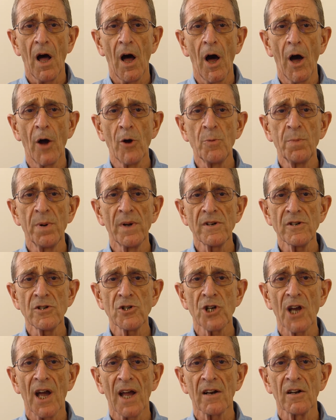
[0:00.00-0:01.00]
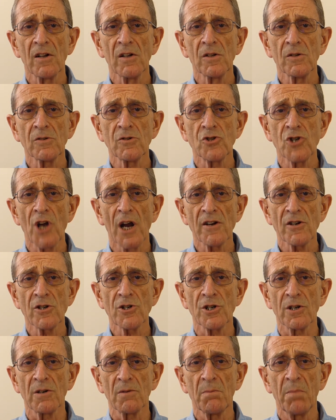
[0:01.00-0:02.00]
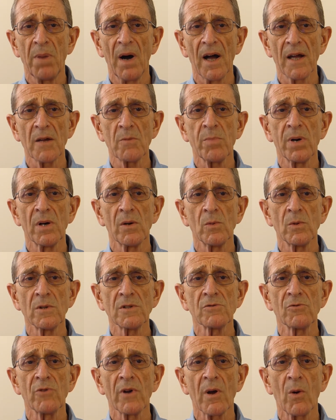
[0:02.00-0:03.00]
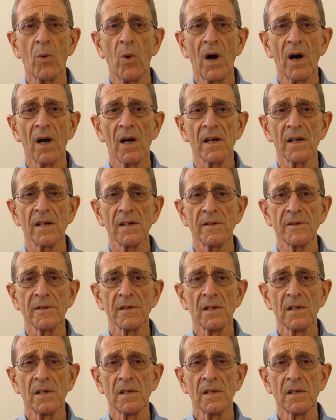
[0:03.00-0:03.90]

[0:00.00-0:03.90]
open-channel junction pipe was required,